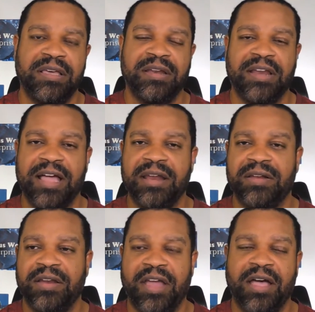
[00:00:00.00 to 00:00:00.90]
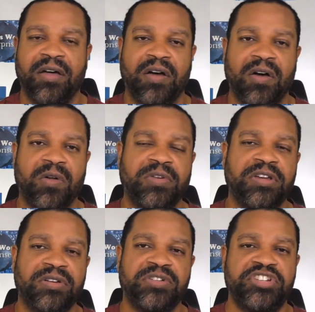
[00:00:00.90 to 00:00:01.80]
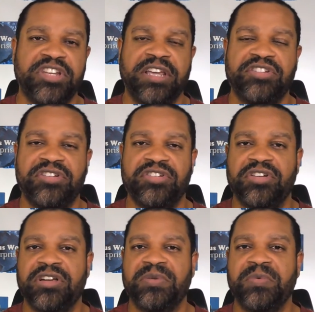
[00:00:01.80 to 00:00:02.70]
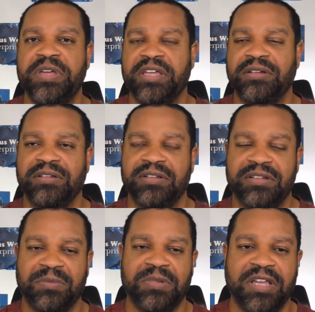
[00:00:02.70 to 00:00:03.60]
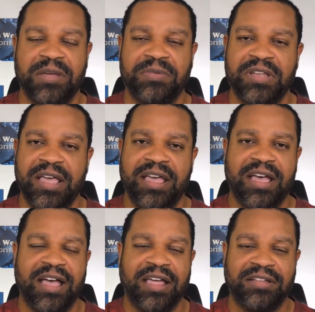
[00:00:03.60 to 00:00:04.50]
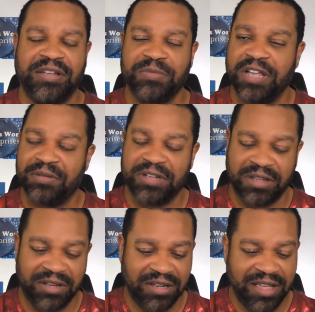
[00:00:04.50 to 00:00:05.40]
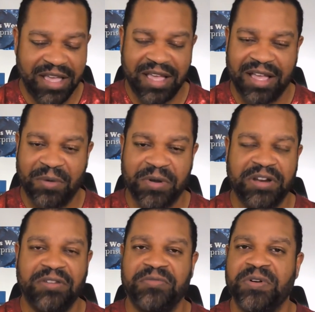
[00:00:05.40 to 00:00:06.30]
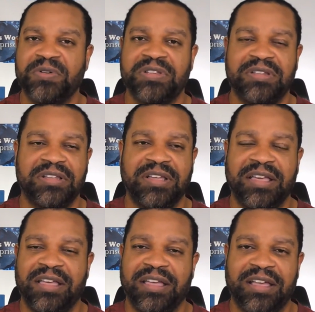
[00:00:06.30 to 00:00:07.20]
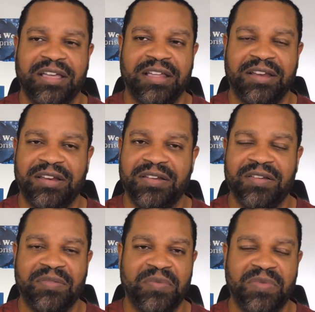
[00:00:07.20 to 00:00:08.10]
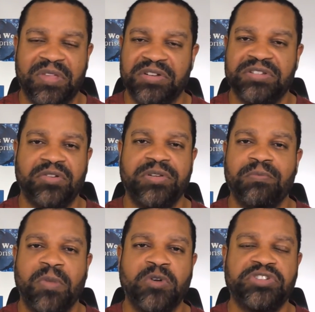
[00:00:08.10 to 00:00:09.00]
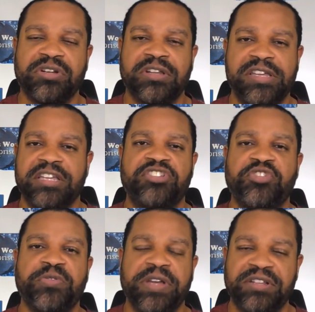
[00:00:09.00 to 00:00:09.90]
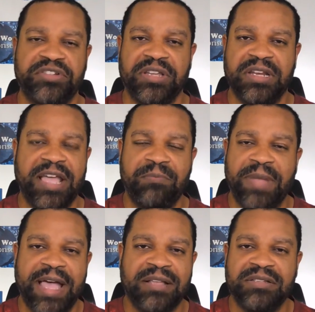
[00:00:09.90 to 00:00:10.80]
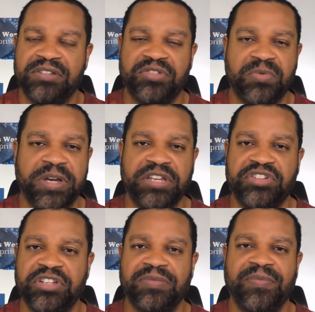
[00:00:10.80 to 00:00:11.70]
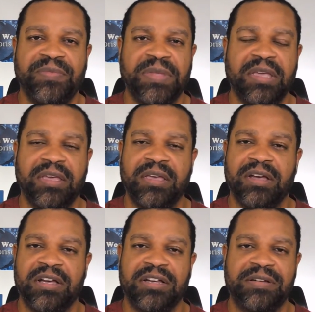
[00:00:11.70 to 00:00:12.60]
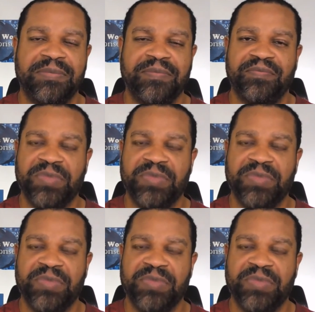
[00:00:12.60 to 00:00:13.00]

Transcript: Not not all negotiations you're going to win. Sometimes I sometimes I, I run into folks and they're so emotionally entrenched in that bad situation, um,